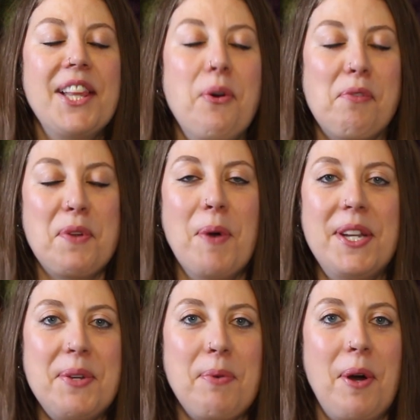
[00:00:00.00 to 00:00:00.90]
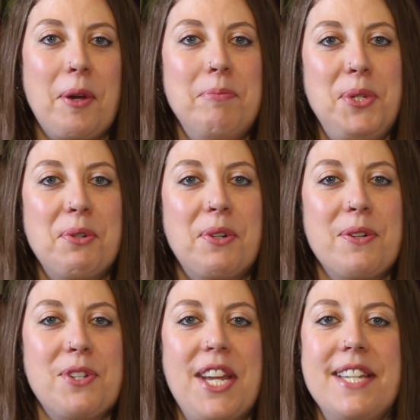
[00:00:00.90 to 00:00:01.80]
Hello everyone and welcome to
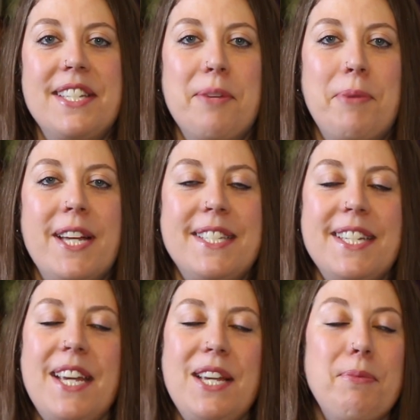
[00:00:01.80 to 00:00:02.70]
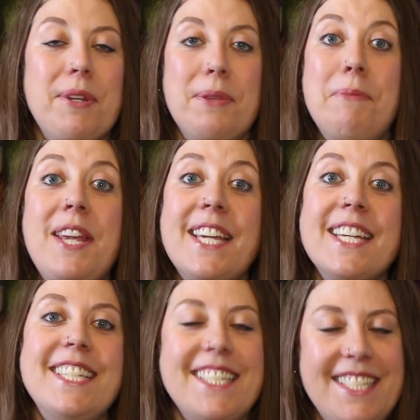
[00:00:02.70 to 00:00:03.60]
Crochet Day by Day with
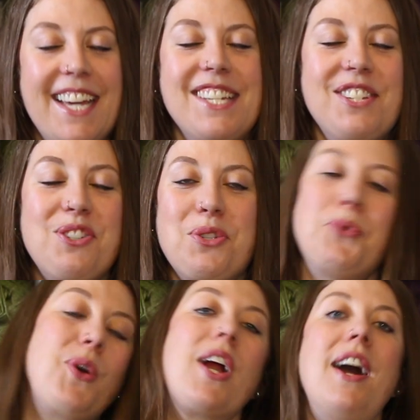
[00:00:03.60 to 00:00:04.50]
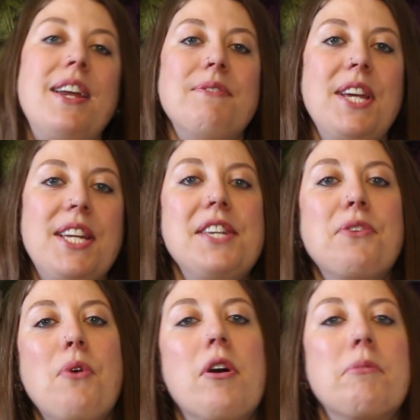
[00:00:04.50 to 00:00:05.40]
me, Nadej, where I am taking
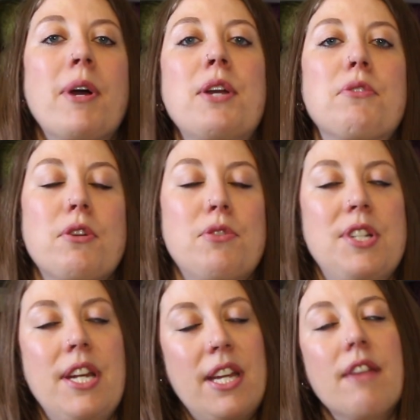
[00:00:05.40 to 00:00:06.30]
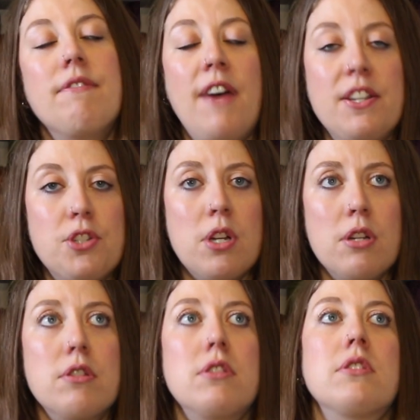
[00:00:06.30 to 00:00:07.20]
you on my crochet
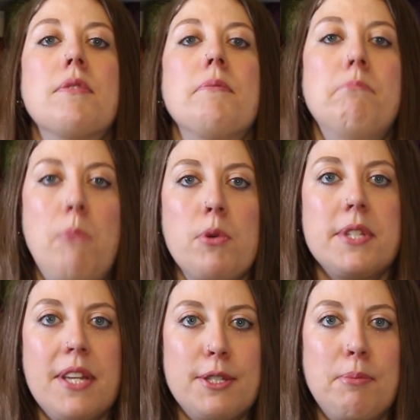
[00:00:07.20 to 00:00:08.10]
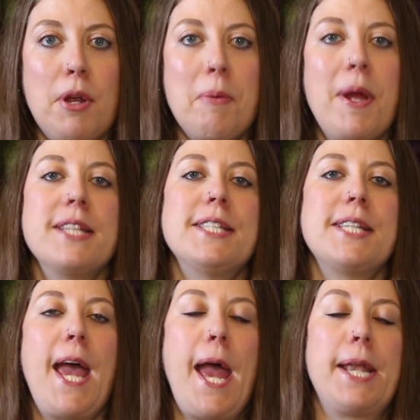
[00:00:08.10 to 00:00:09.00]
adventures, mostly experiments,
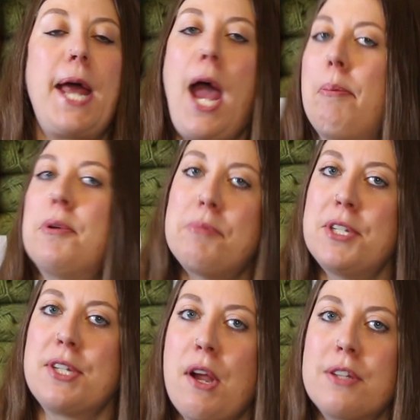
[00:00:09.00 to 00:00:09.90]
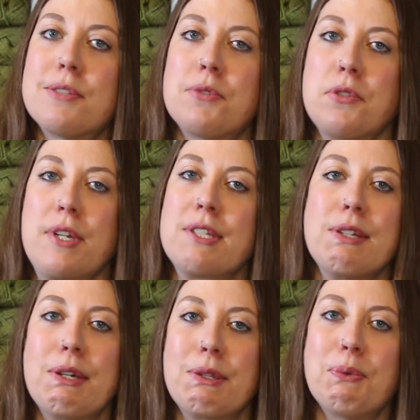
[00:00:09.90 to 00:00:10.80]
and I happen to be sharing some stories
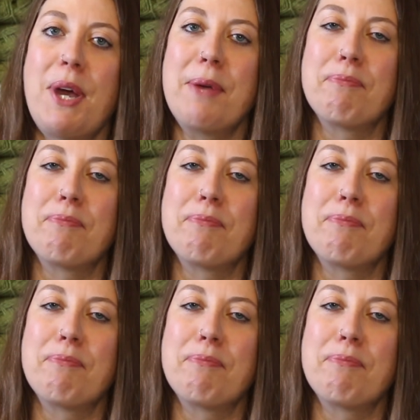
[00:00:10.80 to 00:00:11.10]
along the way.